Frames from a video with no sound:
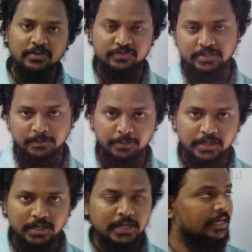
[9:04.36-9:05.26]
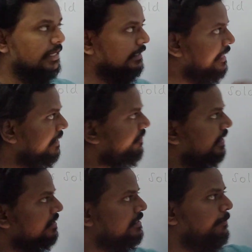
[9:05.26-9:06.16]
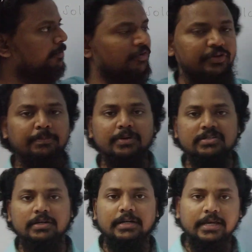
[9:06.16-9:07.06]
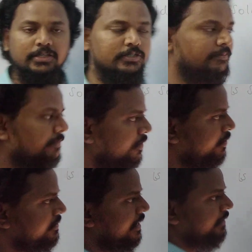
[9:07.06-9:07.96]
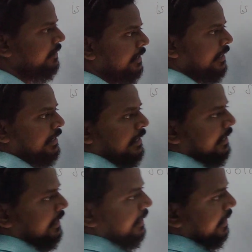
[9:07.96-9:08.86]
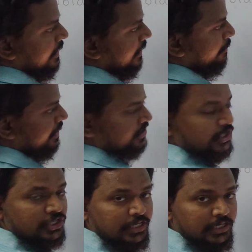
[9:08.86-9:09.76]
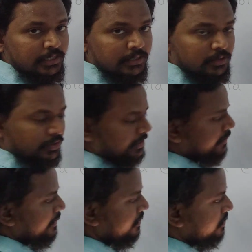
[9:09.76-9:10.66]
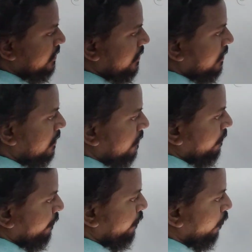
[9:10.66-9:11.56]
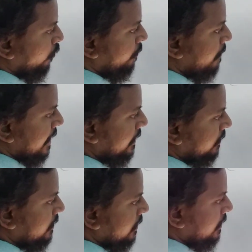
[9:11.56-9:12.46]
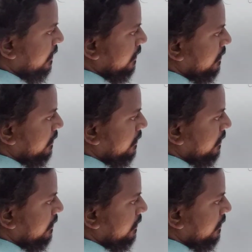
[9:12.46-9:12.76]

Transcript: CP. Then we can say profit percentage. What is that? 80 by 60. What is 80 by 60? 4 by 3.